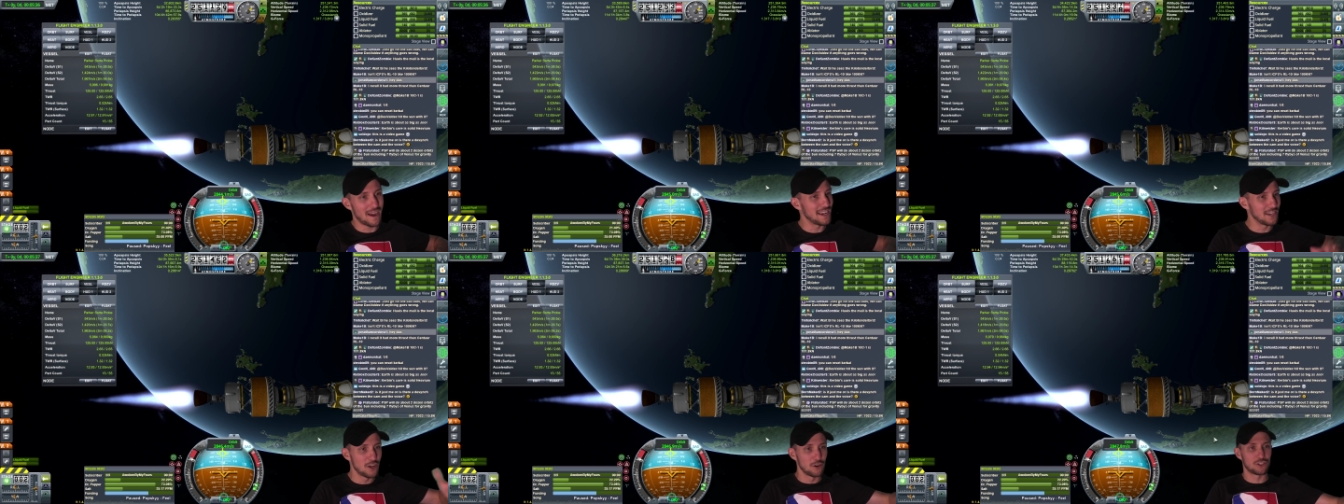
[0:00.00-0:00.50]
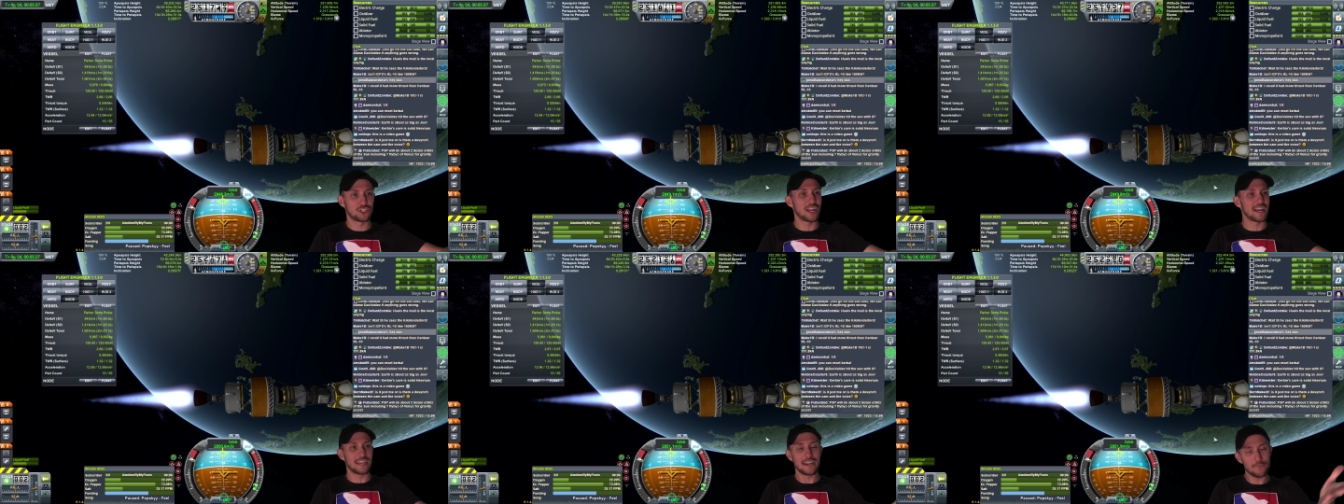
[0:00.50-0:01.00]
I know,
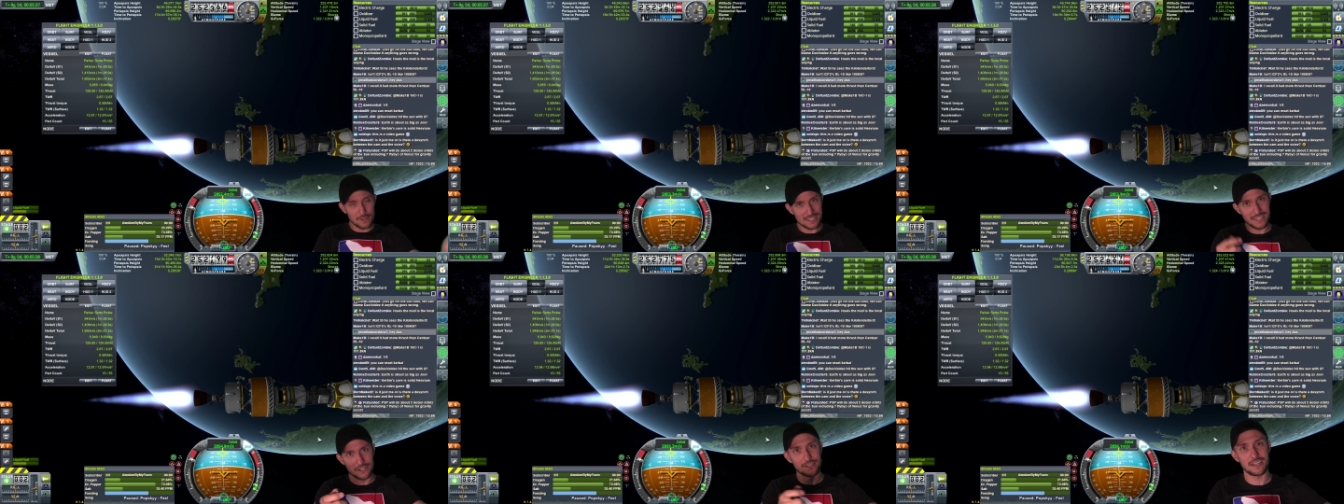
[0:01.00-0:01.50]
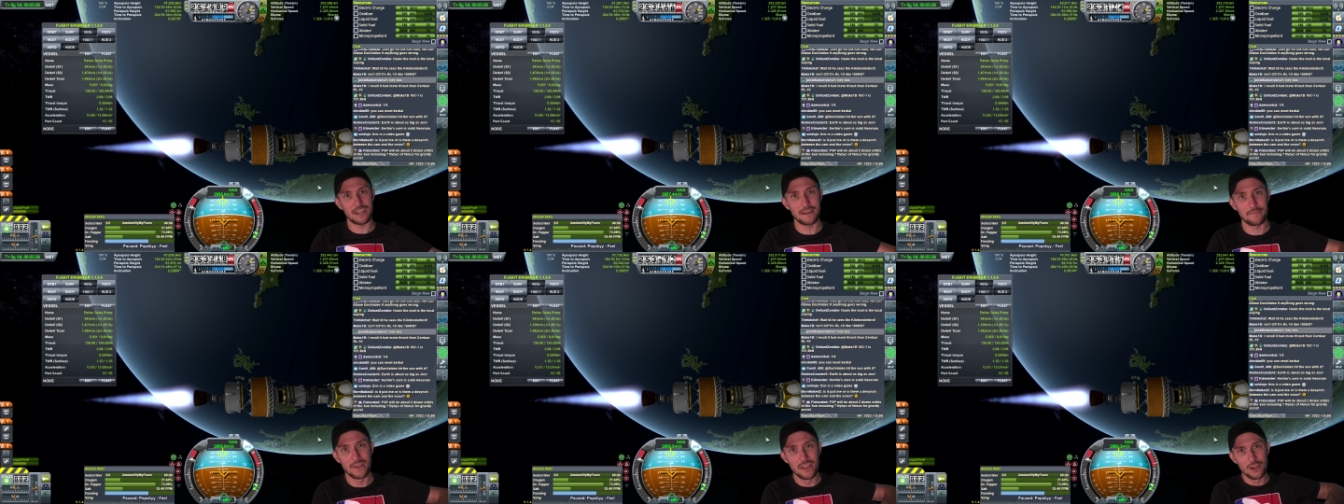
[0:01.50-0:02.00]
Chad, every single
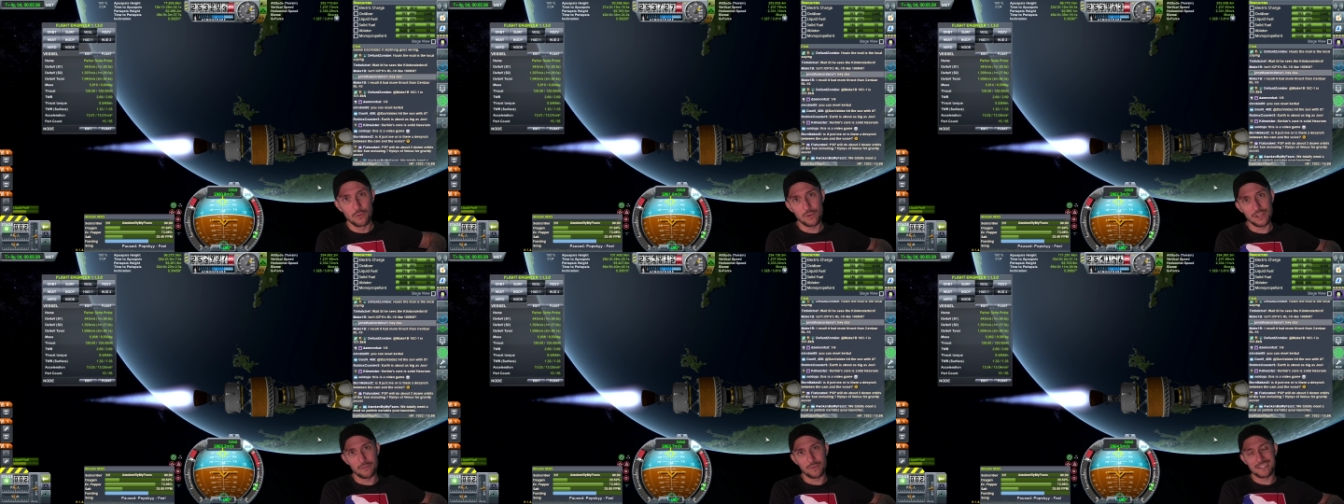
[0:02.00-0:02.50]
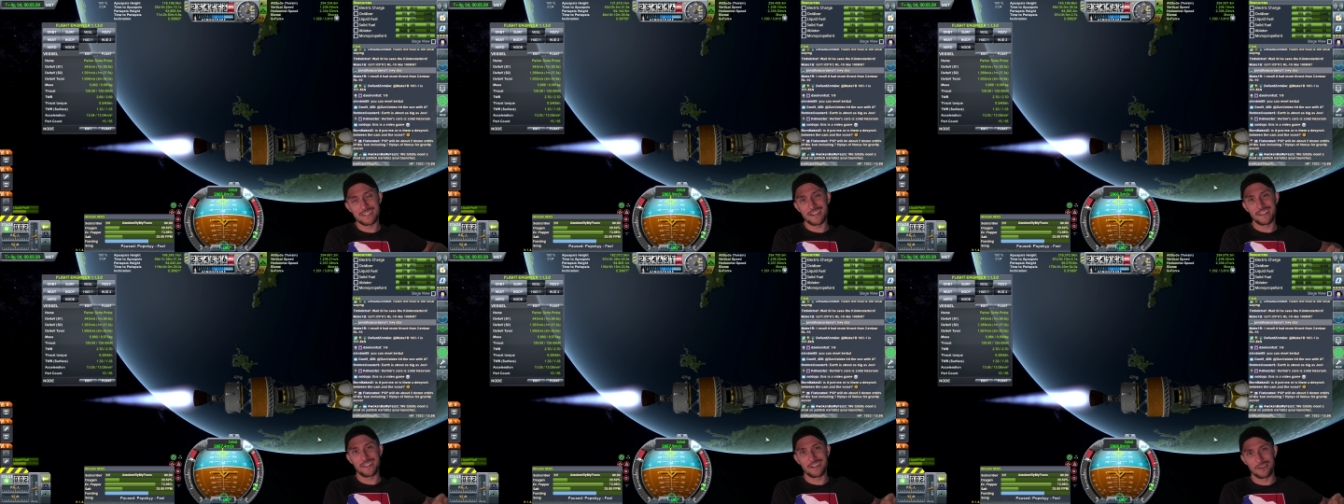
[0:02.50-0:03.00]
time we
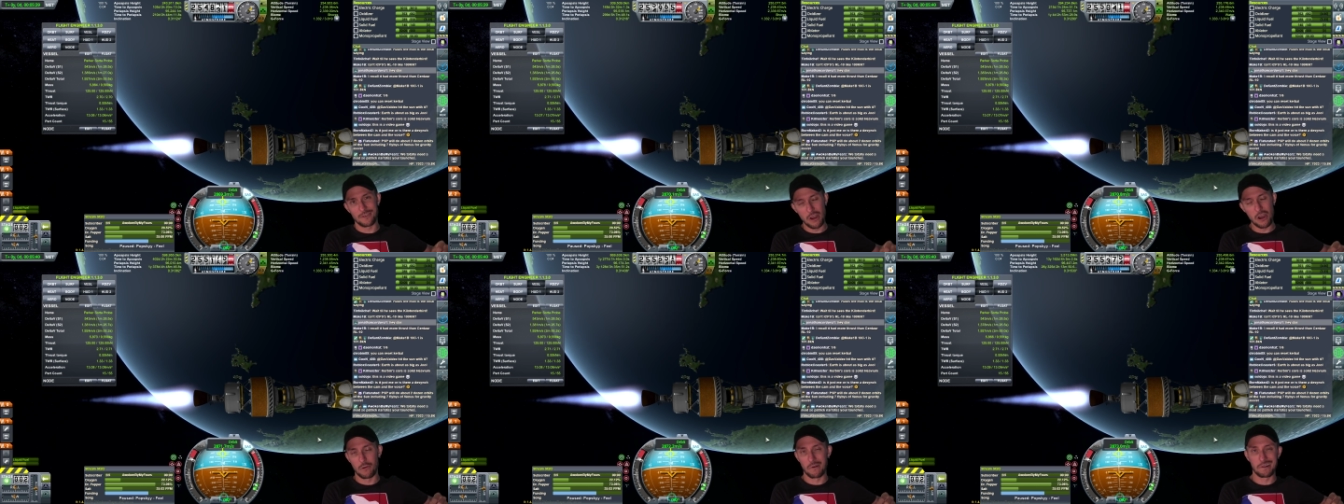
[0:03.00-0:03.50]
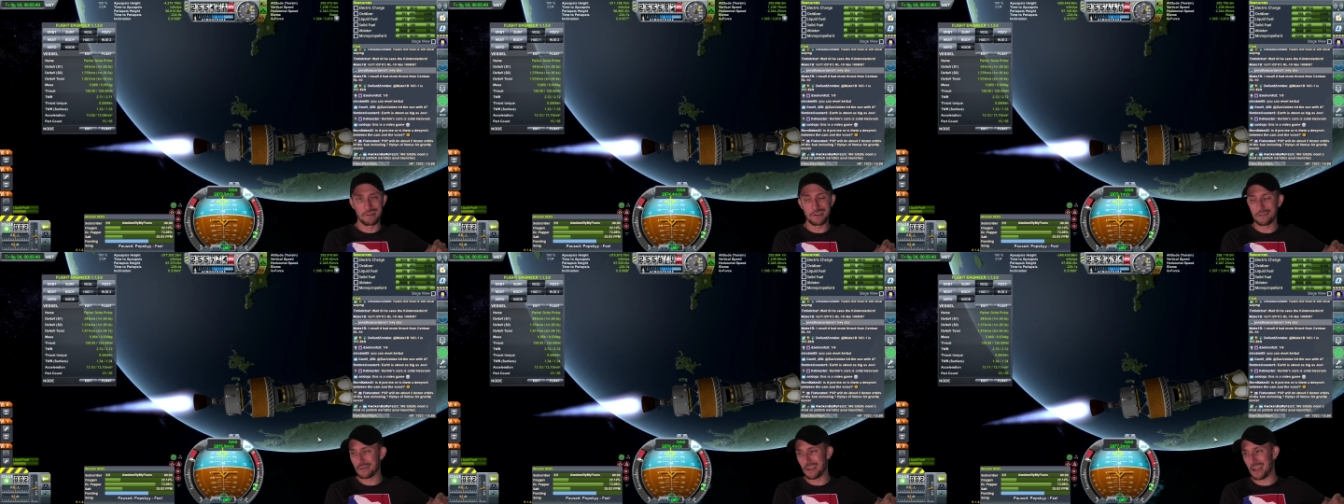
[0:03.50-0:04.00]
say that, well,
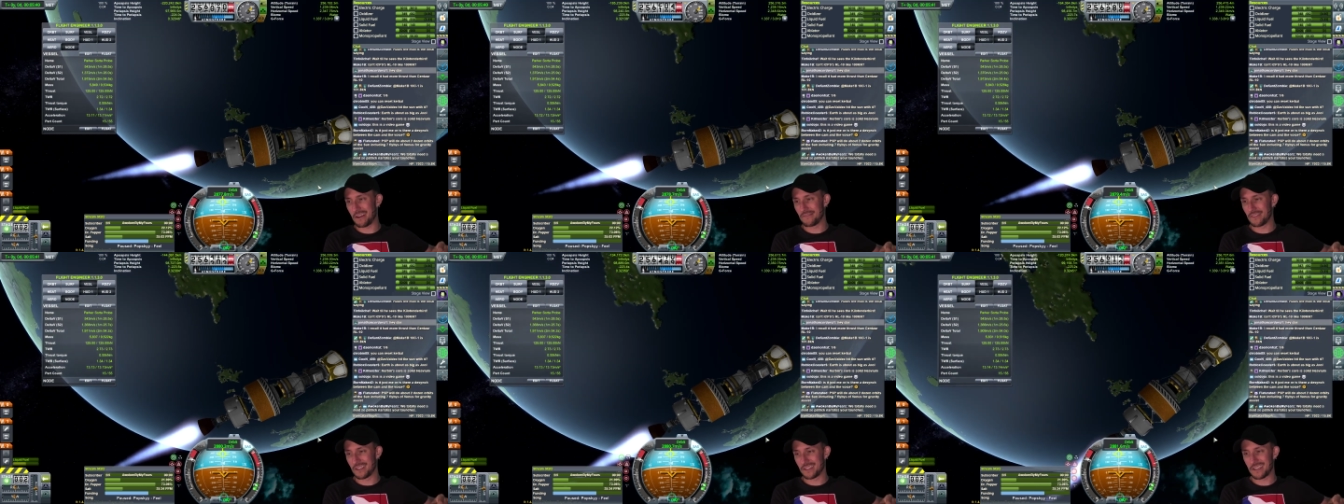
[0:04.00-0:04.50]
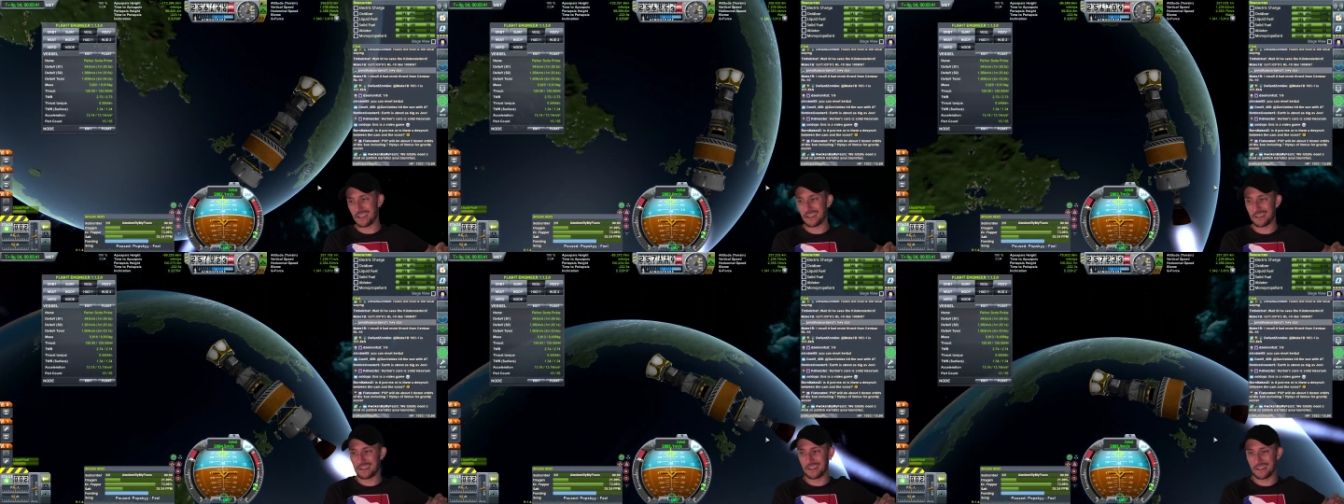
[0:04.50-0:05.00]
here we have like
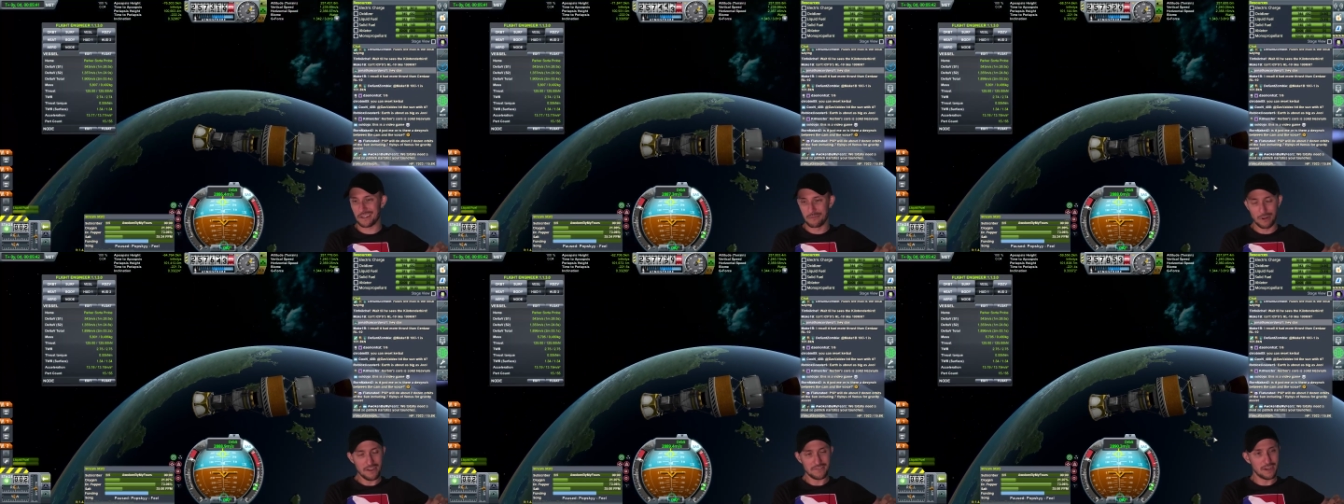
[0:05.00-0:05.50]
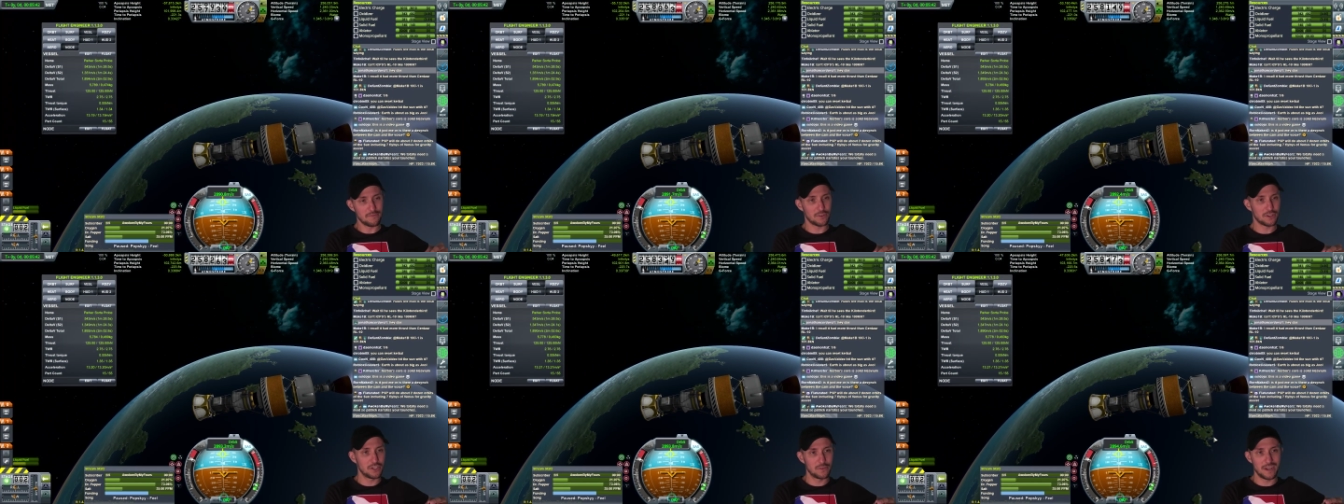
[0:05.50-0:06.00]
we'll have time for a
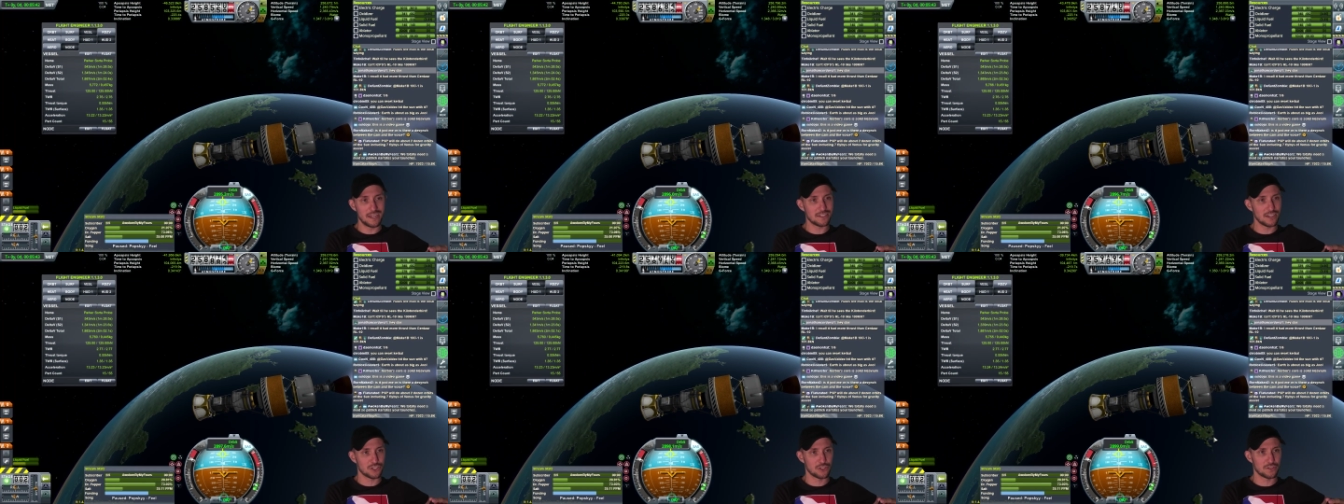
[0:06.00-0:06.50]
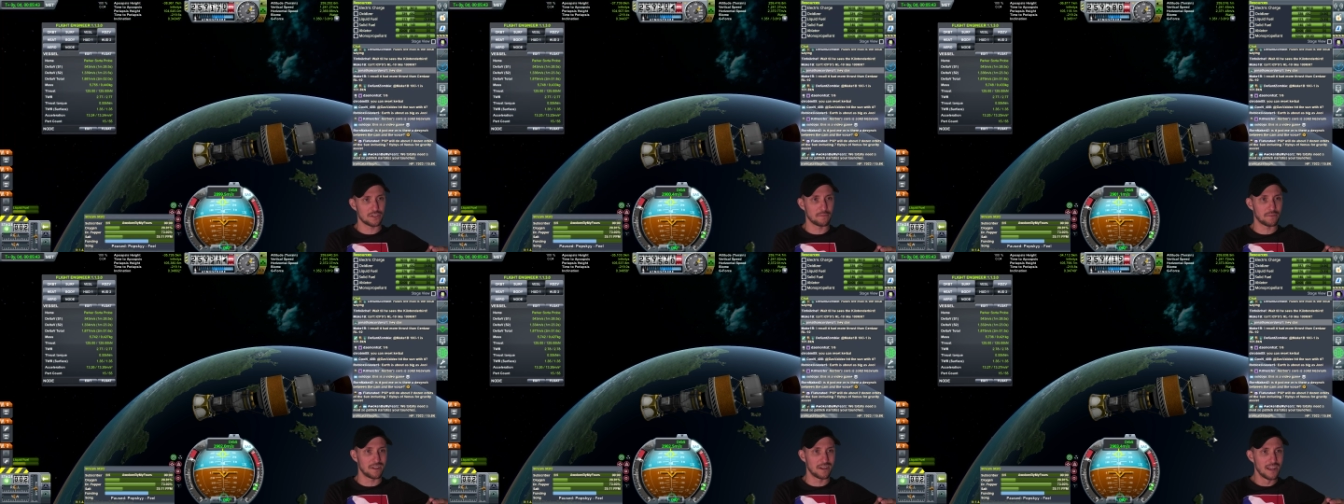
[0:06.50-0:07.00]
Q&A session or
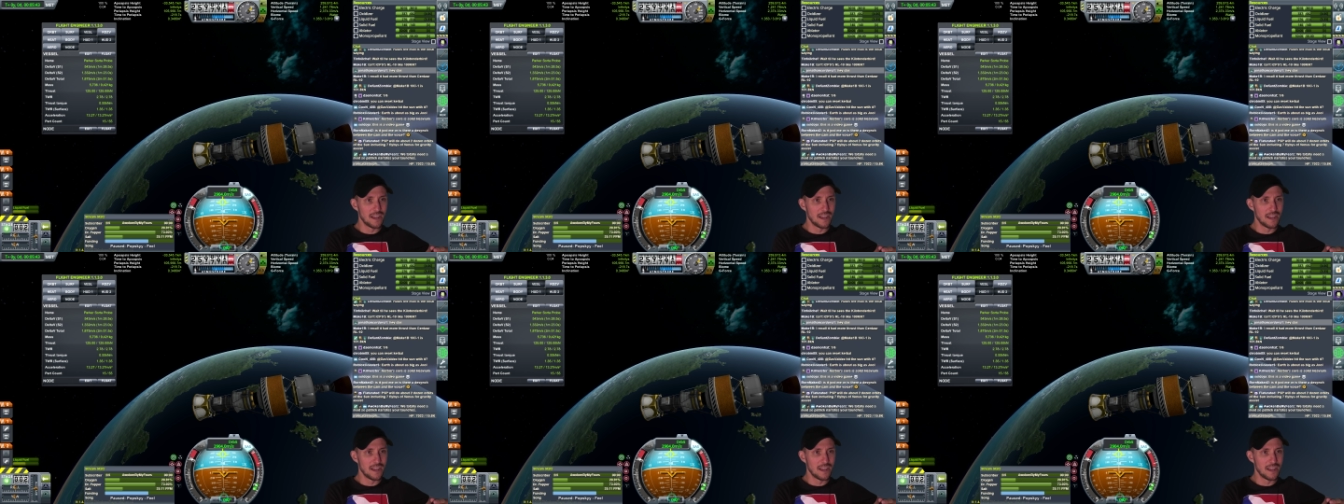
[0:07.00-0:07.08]
something.